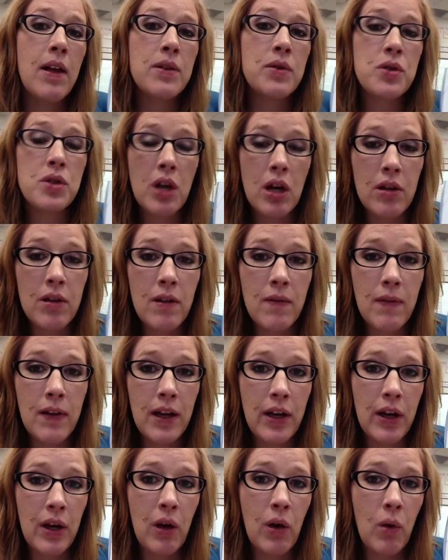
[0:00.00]
start the
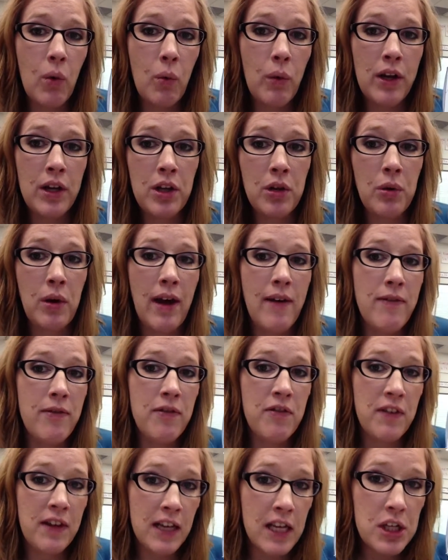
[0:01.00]
video when you have
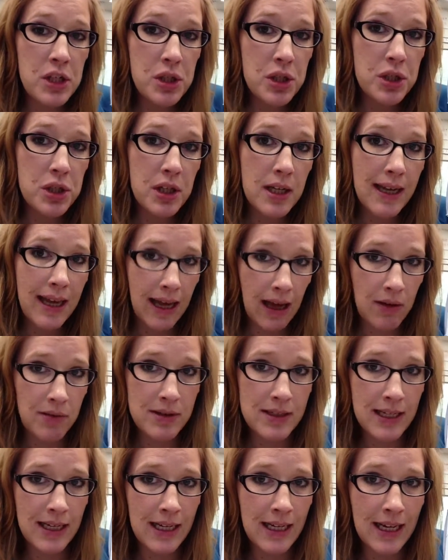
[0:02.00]
finished counting,